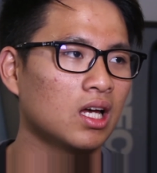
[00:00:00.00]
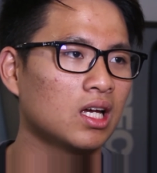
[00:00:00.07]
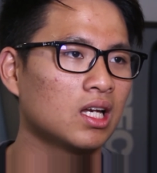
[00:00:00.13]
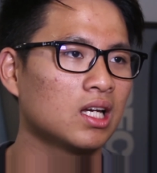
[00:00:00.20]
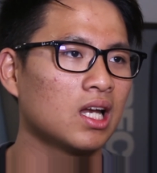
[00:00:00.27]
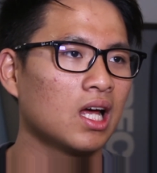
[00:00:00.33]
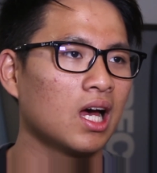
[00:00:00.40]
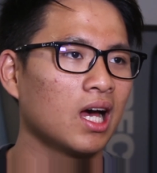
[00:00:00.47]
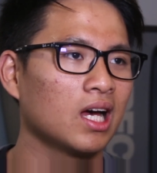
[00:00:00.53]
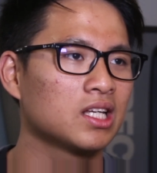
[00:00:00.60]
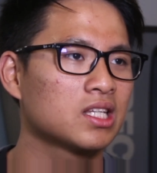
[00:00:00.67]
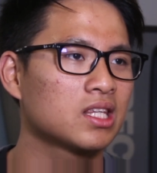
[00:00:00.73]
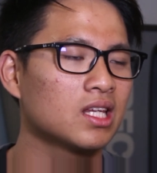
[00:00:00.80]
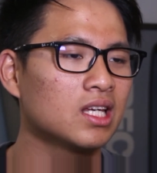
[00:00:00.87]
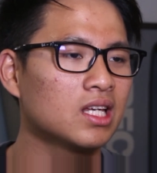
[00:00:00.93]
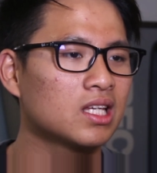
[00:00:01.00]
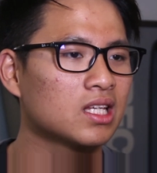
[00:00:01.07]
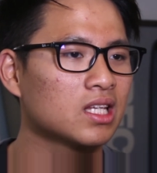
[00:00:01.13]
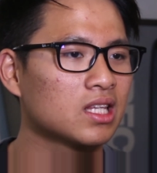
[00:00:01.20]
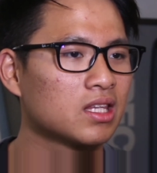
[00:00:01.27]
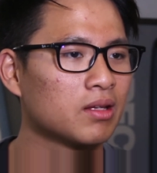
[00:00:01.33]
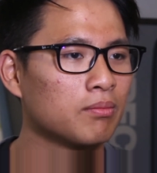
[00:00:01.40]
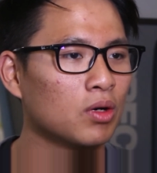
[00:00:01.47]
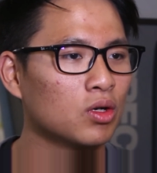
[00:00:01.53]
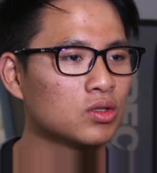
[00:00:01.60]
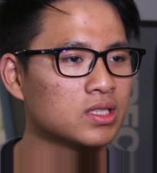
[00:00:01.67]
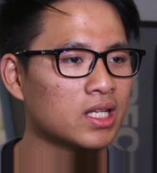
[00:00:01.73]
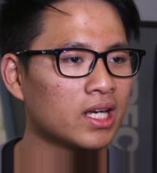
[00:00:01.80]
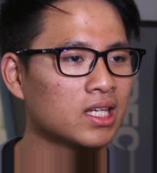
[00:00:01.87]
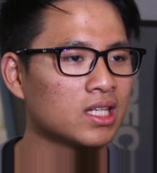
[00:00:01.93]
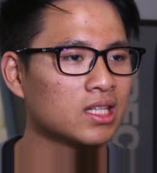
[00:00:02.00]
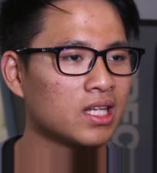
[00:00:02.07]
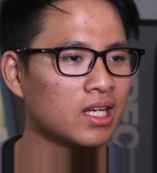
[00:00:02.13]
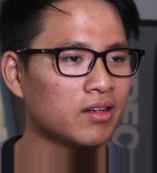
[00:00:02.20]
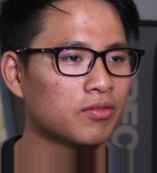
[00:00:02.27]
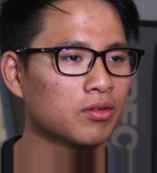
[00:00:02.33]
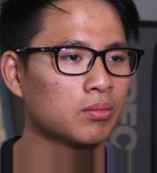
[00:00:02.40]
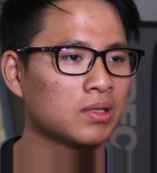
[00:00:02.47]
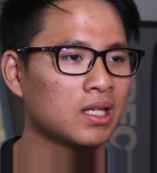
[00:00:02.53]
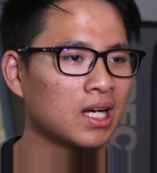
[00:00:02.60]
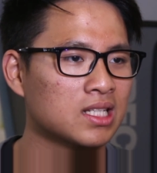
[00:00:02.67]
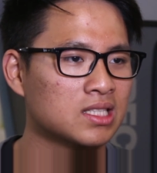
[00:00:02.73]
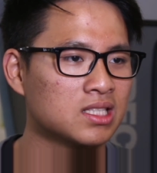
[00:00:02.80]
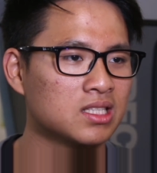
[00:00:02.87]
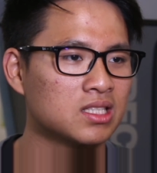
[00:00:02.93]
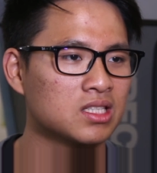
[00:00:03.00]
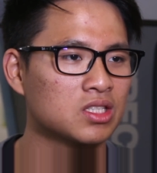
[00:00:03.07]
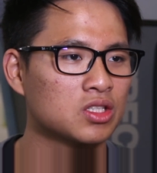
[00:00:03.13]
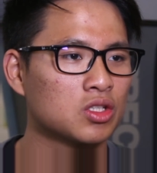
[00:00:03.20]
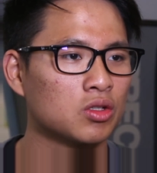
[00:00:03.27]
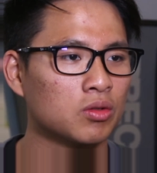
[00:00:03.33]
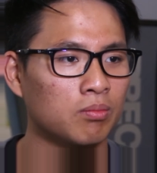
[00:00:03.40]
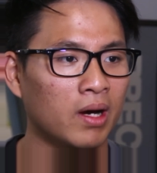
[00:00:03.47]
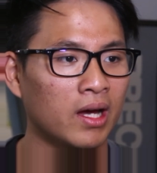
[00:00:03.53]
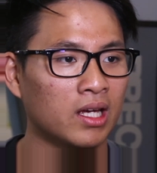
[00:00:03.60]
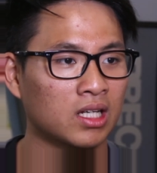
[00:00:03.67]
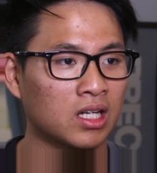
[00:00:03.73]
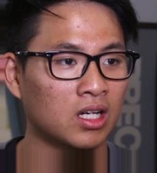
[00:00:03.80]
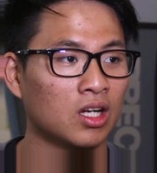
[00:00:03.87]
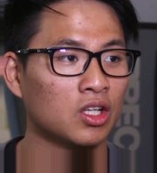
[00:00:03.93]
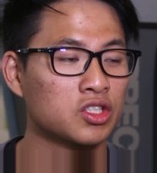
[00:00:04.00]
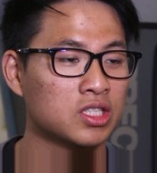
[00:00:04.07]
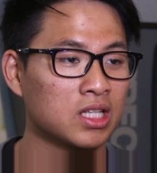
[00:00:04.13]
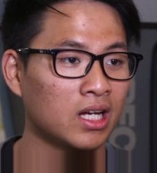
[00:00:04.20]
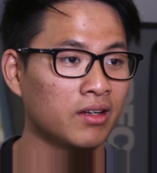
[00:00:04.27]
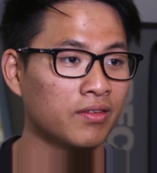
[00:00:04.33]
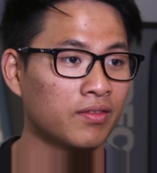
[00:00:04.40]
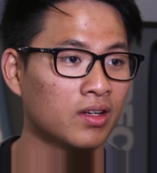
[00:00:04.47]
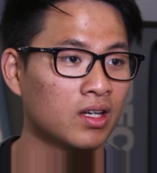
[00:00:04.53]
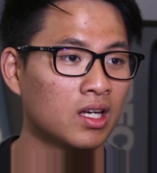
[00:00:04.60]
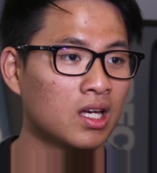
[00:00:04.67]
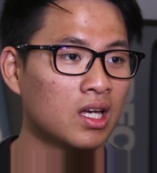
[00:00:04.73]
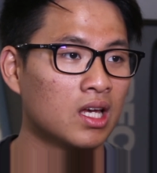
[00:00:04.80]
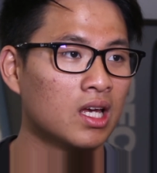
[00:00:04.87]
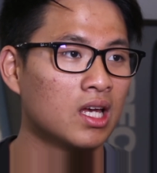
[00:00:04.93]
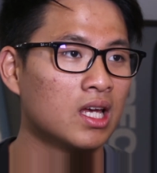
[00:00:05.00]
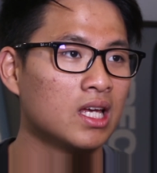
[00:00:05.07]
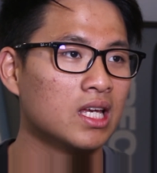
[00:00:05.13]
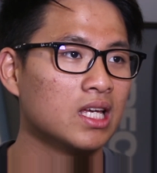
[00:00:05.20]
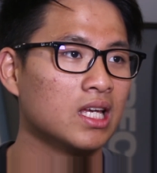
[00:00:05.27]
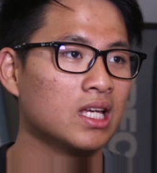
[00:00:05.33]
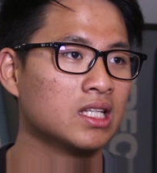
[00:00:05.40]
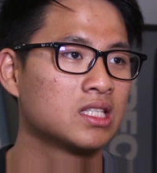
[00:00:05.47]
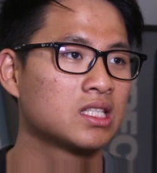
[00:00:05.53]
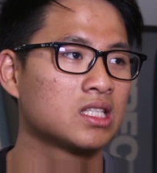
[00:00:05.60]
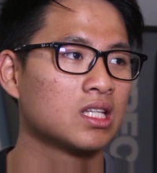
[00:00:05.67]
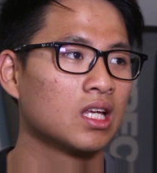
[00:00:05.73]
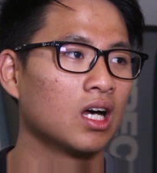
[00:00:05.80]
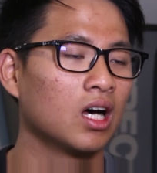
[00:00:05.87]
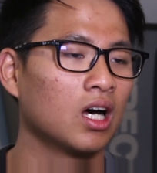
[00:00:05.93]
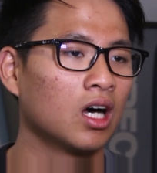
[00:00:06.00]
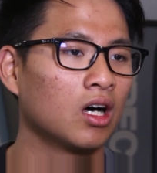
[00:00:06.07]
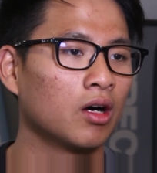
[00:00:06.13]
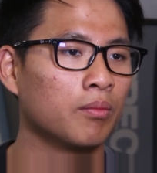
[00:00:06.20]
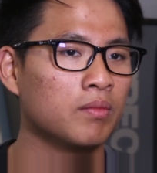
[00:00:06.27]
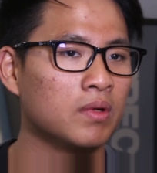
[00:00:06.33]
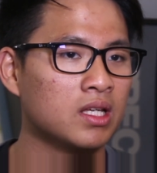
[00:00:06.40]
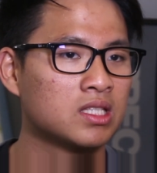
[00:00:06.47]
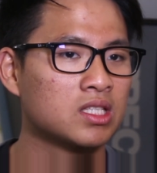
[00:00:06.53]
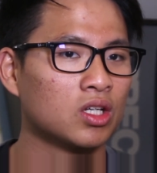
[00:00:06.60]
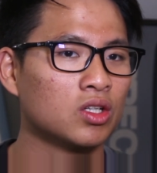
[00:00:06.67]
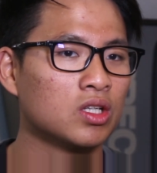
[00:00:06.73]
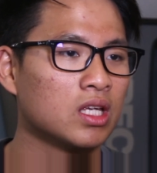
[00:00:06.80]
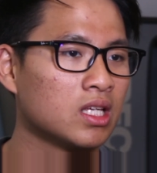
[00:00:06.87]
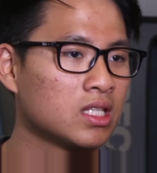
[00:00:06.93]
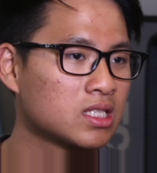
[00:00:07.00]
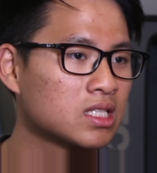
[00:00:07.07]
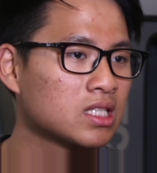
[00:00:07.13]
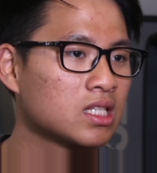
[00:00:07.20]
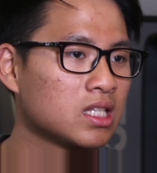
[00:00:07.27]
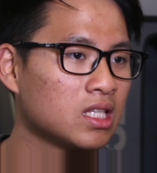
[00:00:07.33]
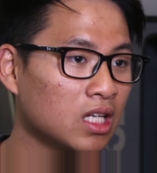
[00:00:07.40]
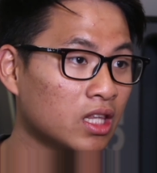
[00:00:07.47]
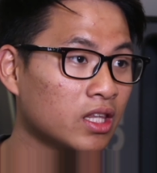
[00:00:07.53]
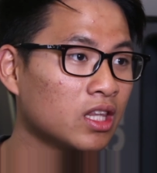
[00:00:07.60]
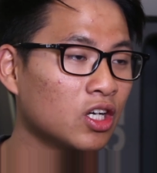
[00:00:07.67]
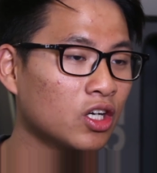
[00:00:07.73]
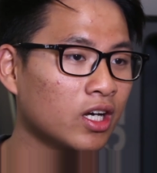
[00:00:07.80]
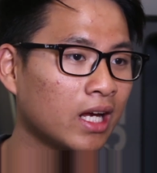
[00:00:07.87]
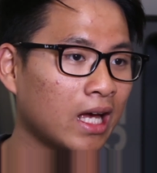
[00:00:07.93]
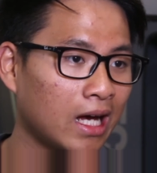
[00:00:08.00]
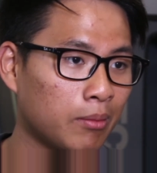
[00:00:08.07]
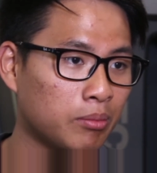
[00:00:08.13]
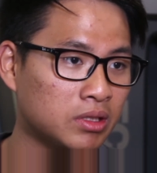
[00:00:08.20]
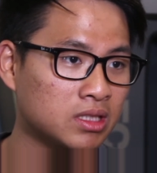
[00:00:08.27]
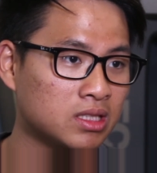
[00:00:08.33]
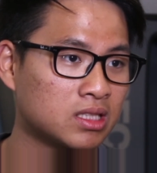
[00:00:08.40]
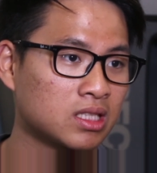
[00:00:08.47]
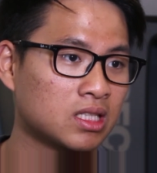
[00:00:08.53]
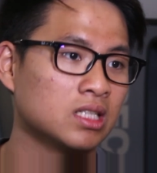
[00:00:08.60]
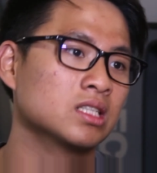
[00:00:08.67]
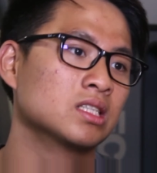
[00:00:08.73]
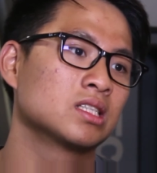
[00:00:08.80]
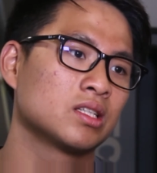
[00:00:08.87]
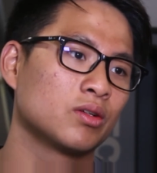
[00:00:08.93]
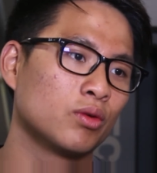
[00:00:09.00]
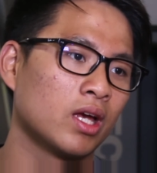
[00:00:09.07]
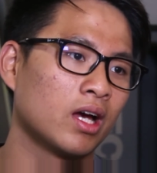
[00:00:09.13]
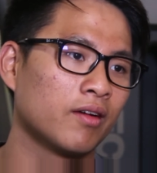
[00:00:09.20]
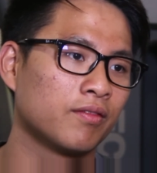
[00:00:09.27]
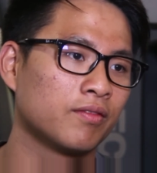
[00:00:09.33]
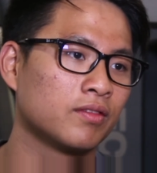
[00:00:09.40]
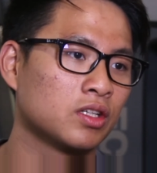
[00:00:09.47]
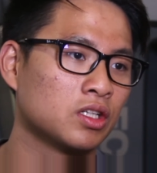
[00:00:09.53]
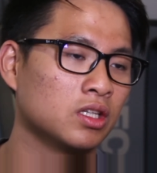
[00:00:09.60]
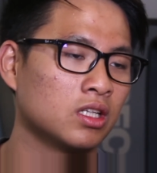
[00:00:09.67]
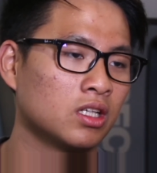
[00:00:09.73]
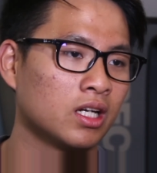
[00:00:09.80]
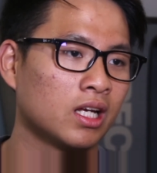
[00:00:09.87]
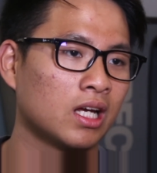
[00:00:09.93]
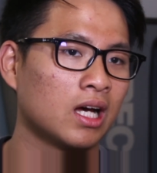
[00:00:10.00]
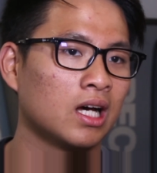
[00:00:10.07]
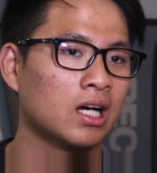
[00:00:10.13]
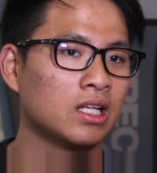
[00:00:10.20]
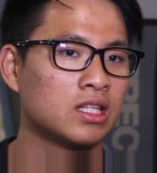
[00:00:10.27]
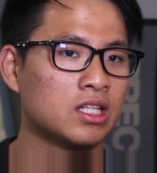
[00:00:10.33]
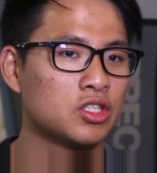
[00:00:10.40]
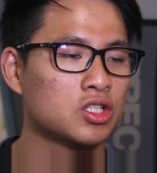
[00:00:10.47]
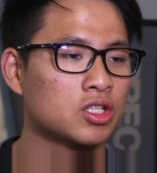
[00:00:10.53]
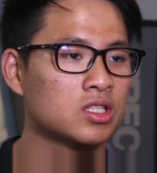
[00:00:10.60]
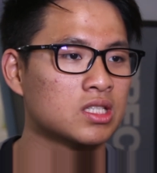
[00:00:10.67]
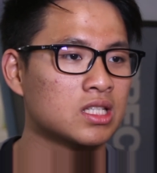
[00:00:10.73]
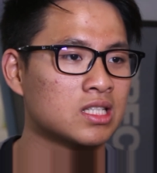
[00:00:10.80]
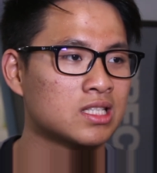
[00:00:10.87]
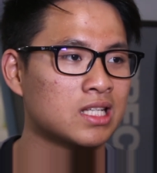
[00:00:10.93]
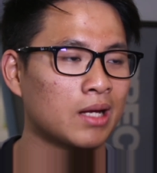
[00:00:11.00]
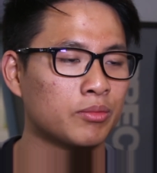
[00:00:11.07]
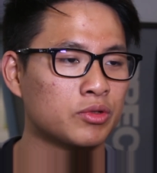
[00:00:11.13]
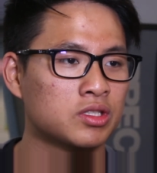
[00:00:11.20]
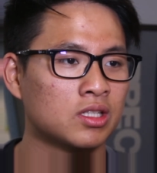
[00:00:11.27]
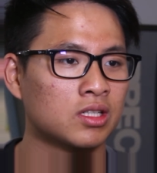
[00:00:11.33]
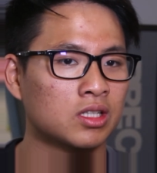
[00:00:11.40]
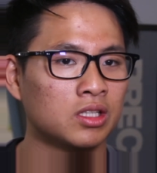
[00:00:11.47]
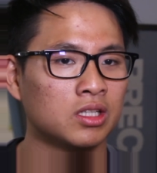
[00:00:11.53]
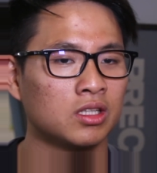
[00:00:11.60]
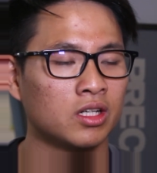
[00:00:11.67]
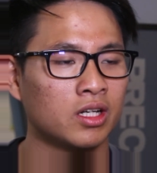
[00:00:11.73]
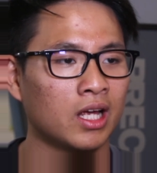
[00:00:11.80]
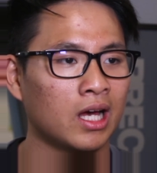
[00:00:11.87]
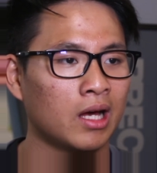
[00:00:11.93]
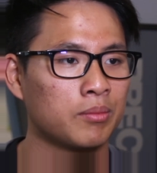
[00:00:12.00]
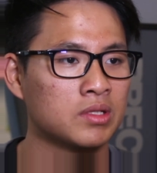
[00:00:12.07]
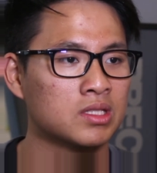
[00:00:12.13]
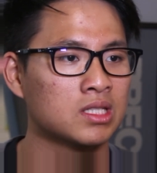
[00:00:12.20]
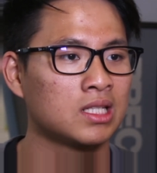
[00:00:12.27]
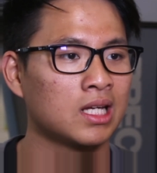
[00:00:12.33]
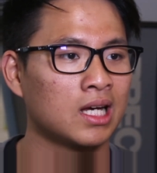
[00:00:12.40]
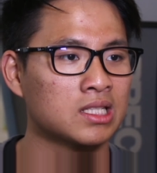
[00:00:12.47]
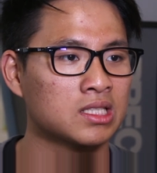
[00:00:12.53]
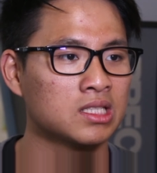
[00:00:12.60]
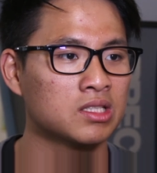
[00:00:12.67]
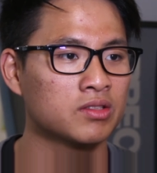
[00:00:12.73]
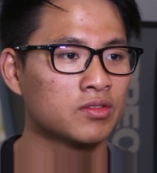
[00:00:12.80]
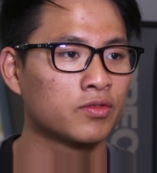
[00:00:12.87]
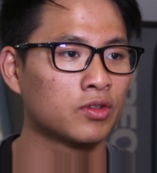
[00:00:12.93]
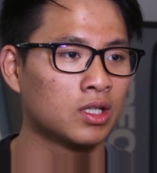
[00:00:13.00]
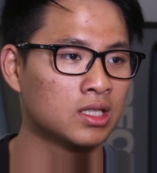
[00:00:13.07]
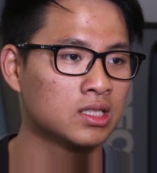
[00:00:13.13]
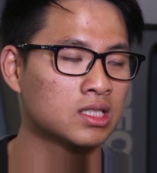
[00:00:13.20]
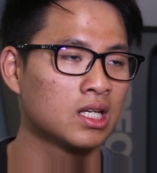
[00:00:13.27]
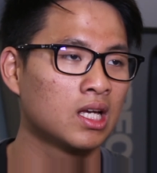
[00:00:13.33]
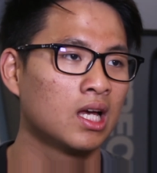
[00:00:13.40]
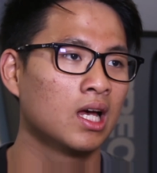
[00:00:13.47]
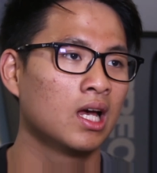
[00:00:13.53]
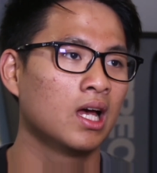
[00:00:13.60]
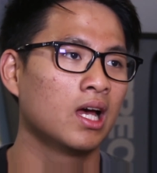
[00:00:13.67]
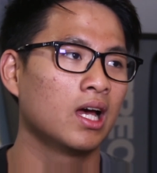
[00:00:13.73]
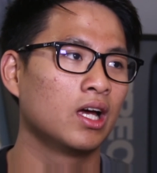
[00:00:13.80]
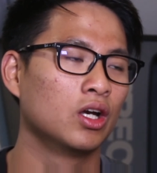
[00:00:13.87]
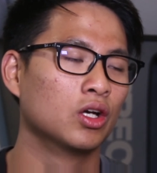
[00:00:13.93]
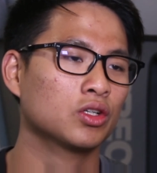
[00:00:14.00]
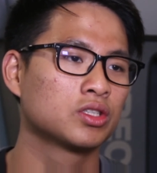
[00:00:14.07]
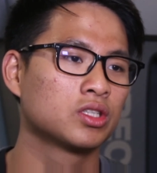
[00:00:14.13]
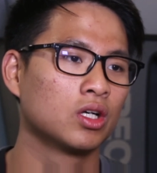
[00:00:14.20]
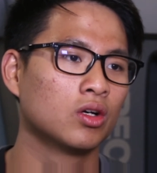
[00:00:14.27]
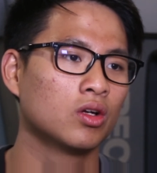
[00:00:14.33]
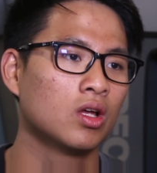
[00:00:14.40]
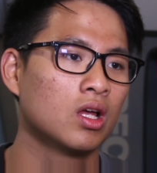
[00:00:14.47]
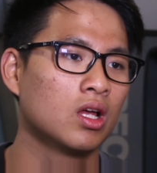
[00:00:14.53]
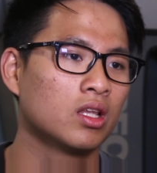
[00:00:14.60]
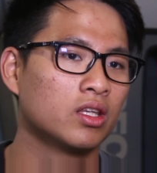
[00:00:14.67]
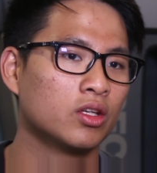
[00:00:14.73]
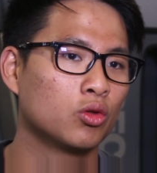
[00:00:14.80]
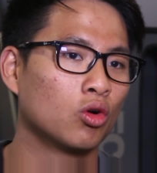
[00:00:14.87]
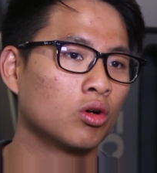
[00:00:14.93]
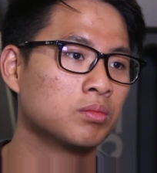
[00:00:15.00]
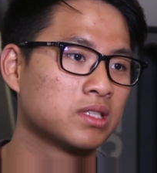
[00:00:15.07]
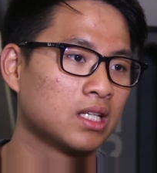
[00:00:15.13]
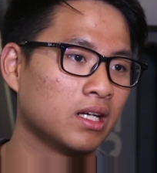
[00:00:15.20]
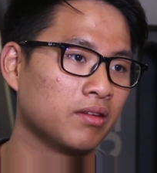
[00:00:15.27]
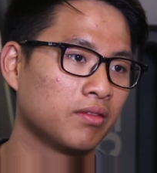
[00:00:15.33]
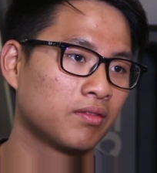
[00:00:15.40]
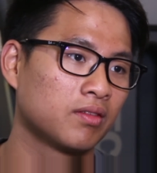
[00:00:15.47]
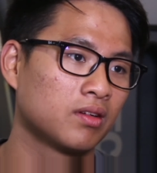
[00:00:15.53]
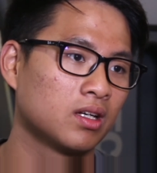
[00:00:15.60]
And I think the most I can take from TASIS to my college life, it's the learning habits, because we have good learning, teachers establish good learning habits in TASIS for us, and also the dorms life,